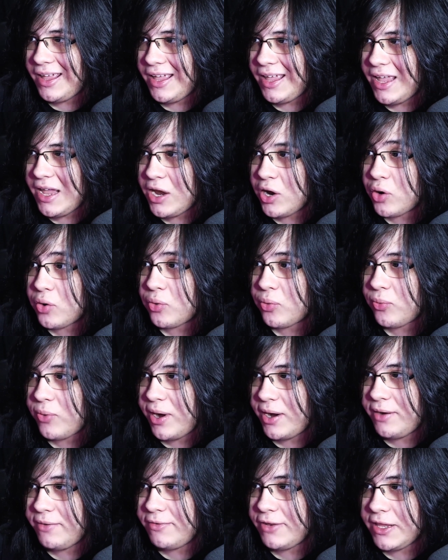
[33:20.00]

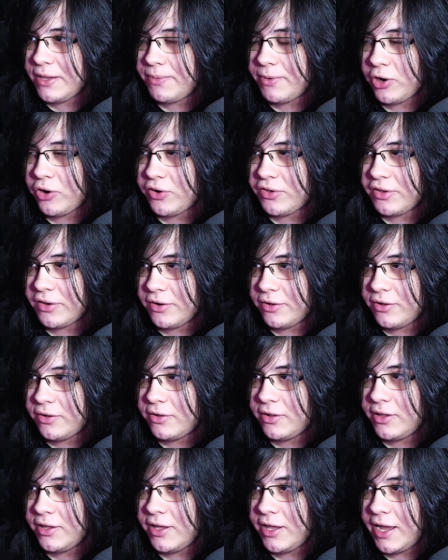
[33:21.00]
incredibly personal
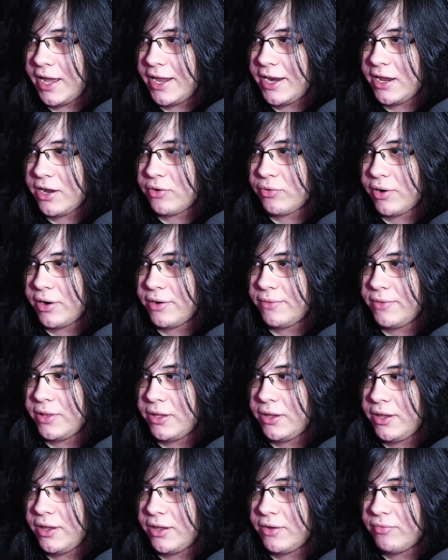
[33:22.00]
and
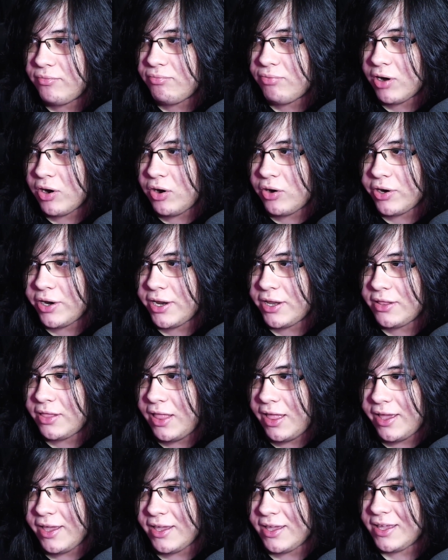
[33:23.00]
incredibly regarding
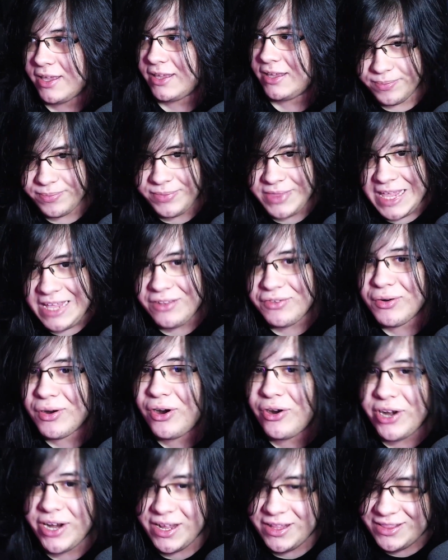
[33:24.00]
like things
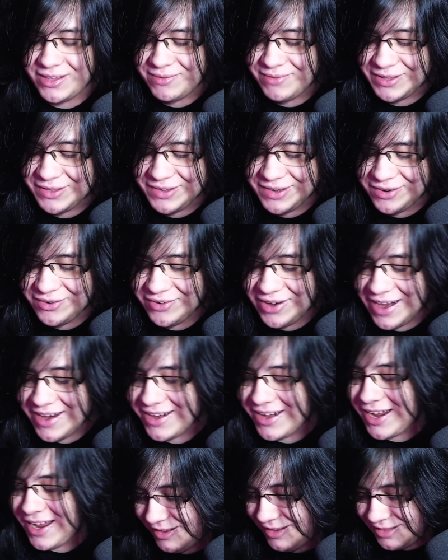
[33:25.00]
regarding intimacy,
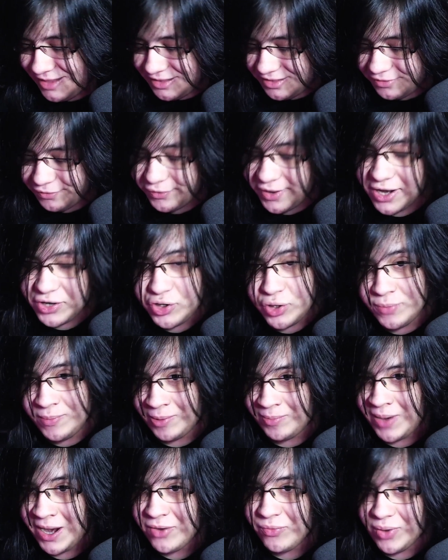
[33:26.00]
right? That's fresh on my
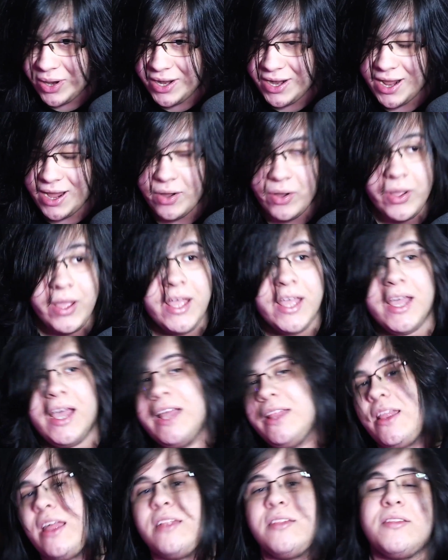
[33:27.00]
mind right now.
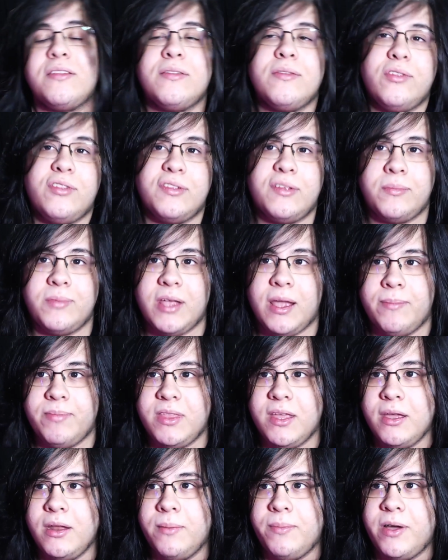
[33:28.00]
And that's something I'm
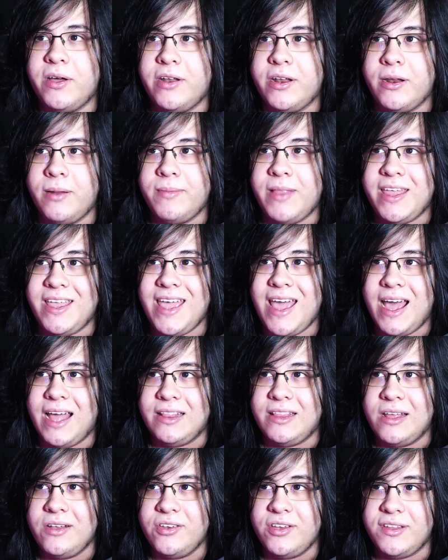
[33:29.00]
thinking about. And I'm like, yeah,
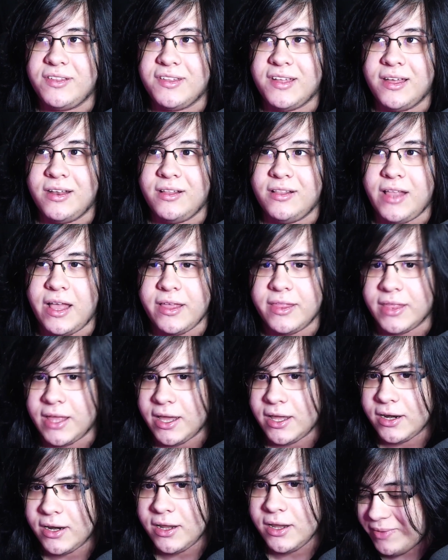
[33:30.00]
Denji's kind of like
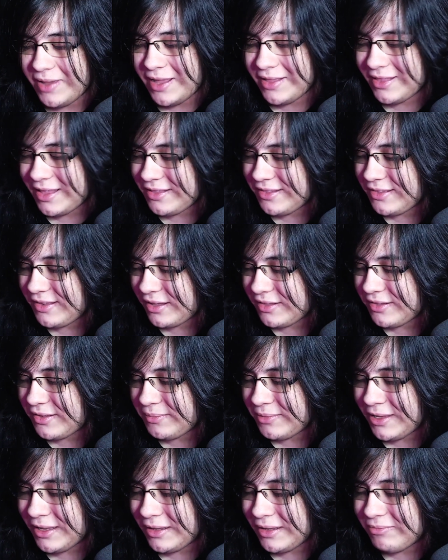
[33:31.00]
that. And that's not
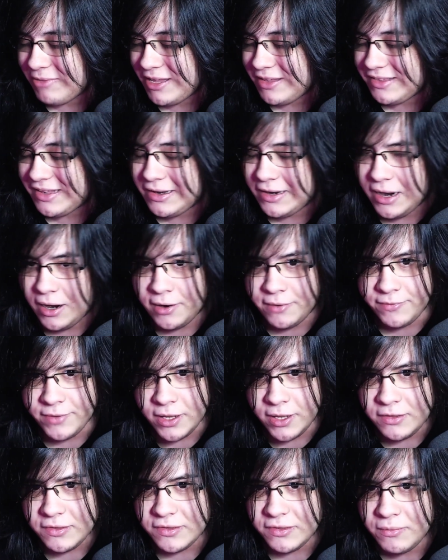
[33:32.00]
something that isn't
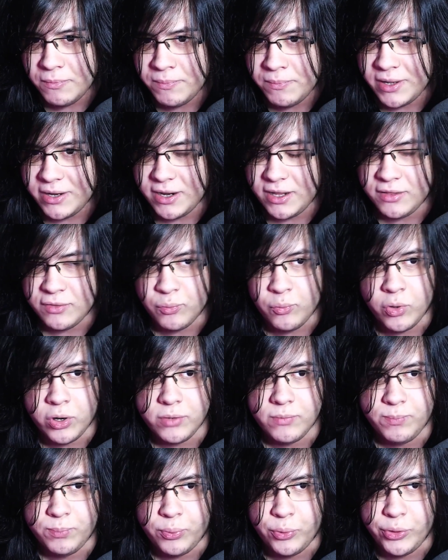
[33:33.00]
obvious, but it's
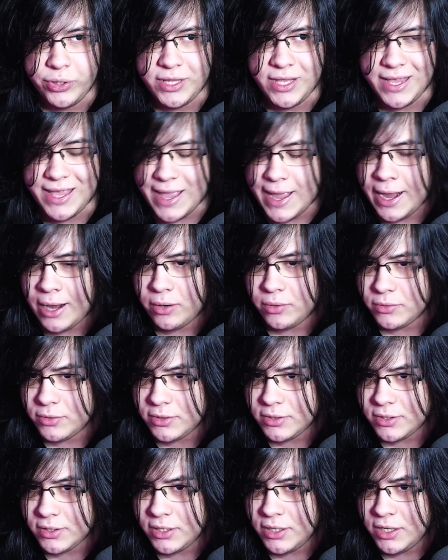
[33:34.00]
worth pointing out.